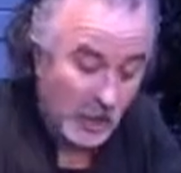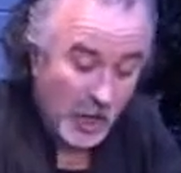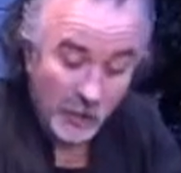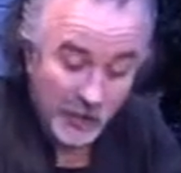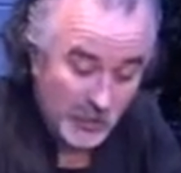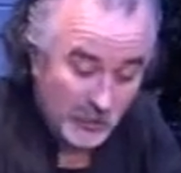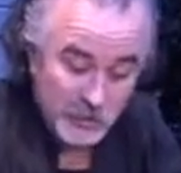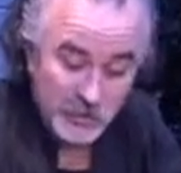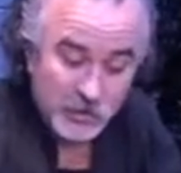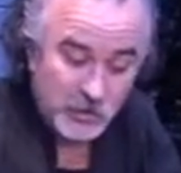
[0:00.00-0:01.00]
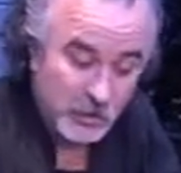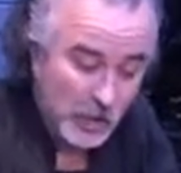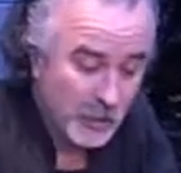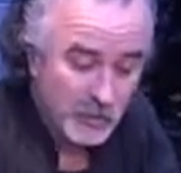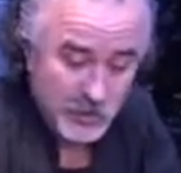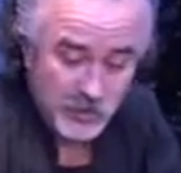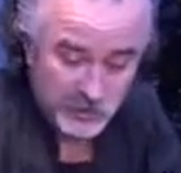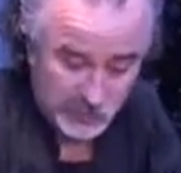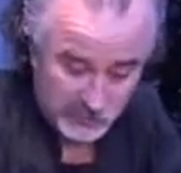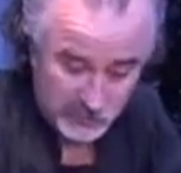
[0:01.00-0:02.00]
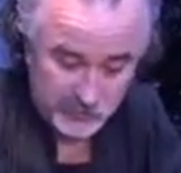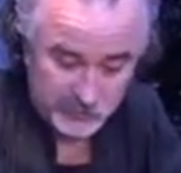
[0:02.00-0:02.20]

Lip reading: no enemas, no preservatives.